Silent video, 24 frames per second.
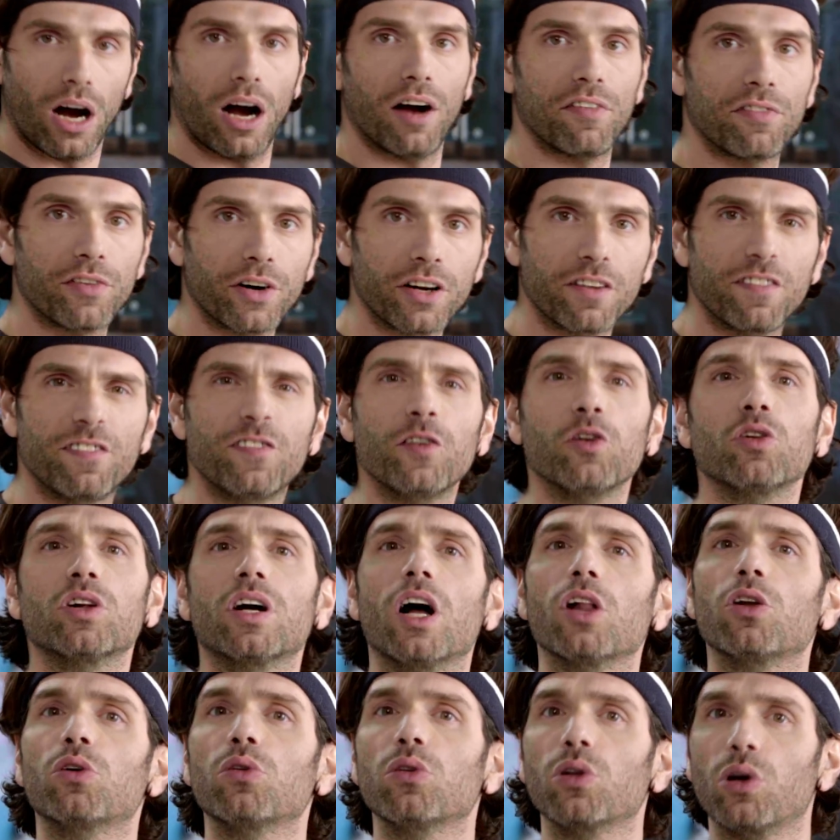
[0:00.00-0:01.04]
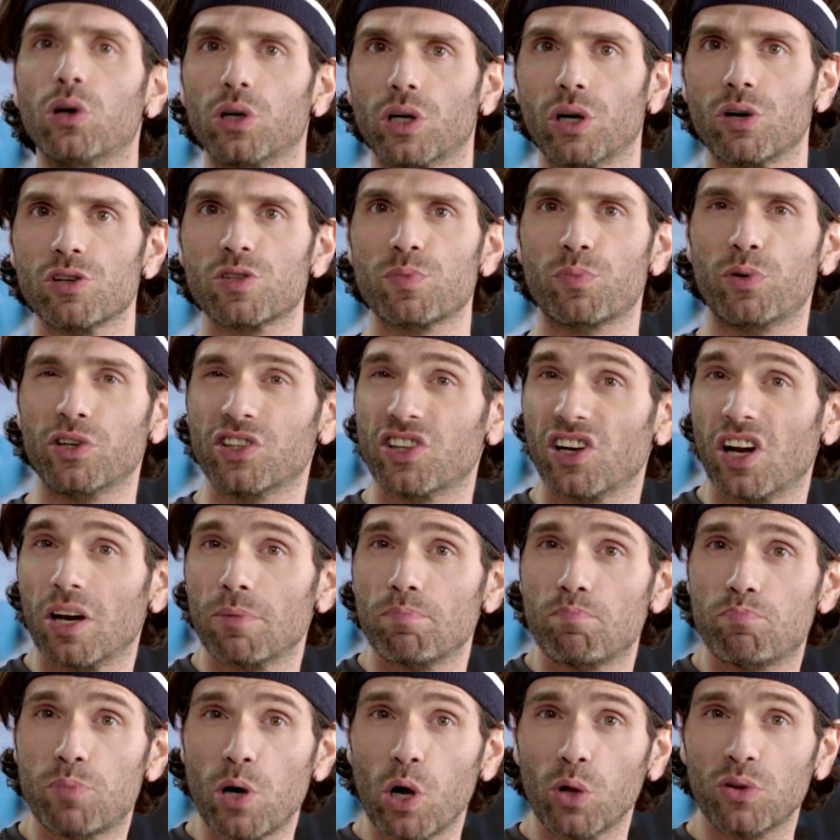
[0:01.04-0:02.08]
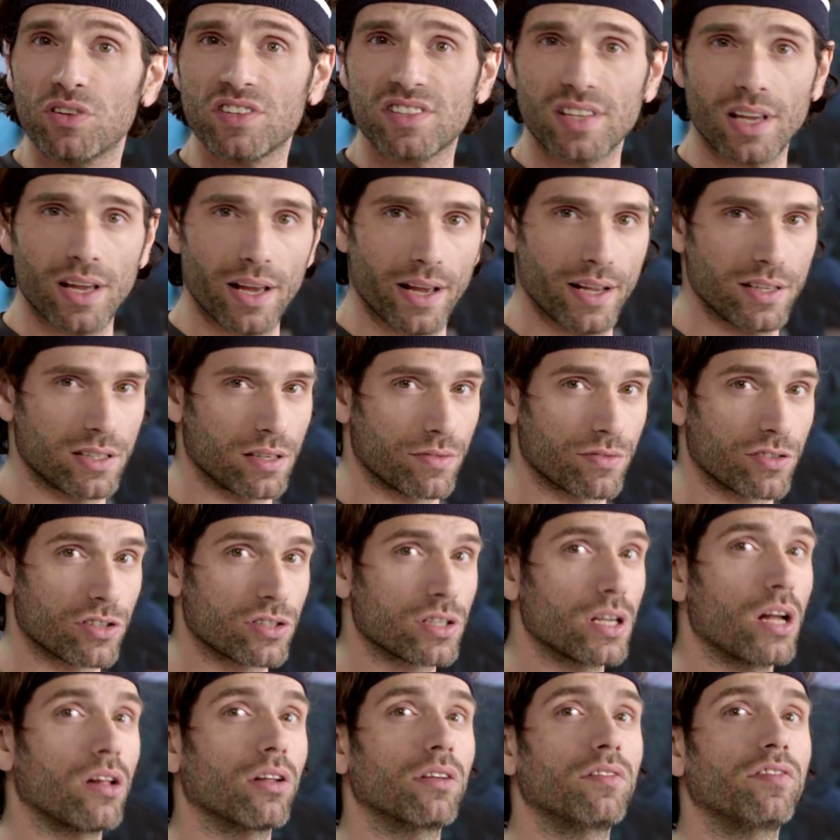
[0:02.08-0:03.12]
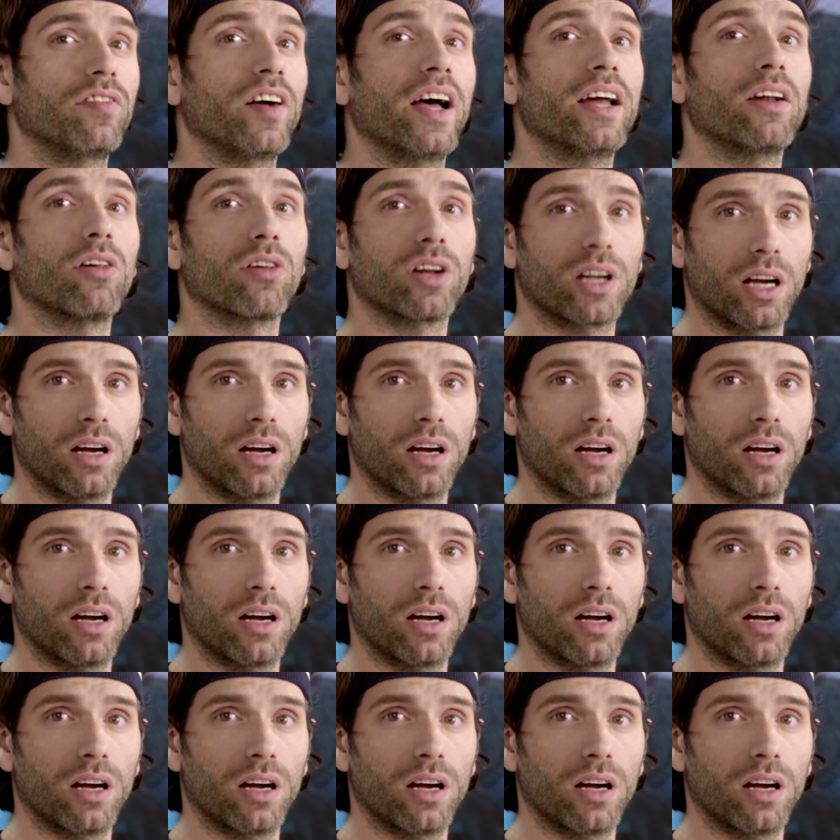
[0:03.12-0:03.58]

Offering full color logos printed on both sides of solid vinyl